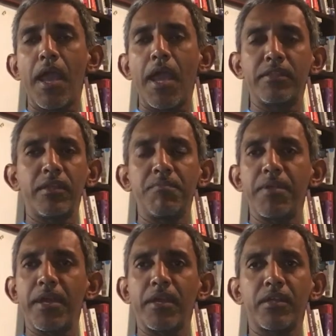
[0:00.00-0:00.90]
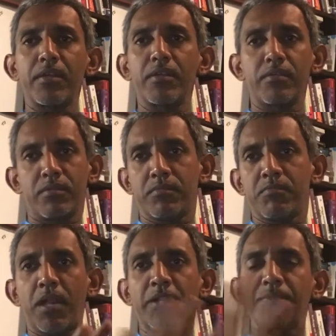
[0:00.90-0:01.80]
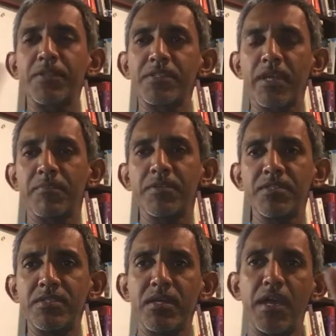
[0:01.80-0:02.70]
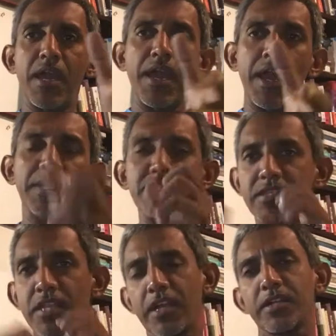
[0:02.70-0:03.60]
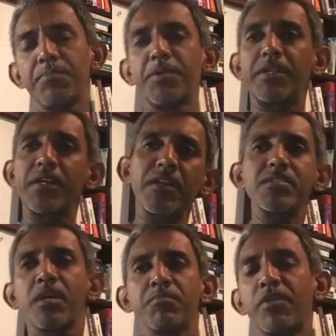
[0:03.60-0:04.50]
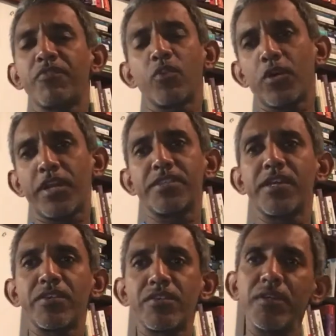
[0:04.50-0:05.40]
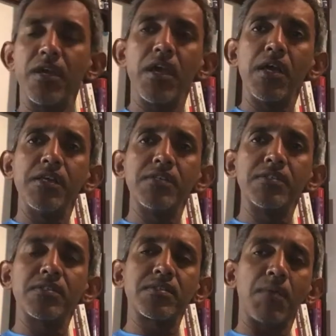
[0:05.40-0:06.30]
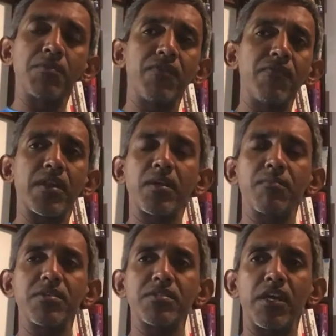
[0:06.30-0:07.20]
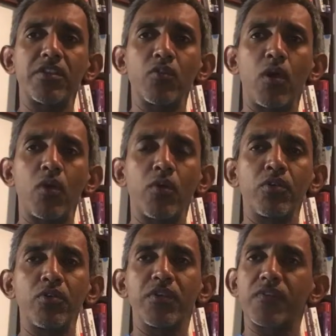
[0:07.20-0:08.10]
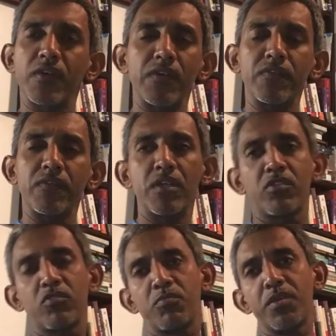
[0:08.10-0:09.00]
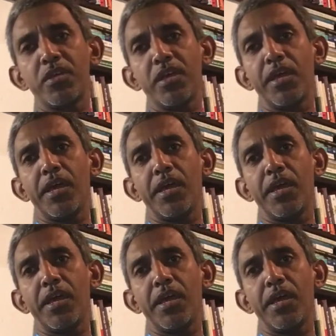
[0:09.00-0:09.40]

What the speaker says: and then break multiple segments and select a particular segment for your organization, some of the variables that you are going to discuss need to be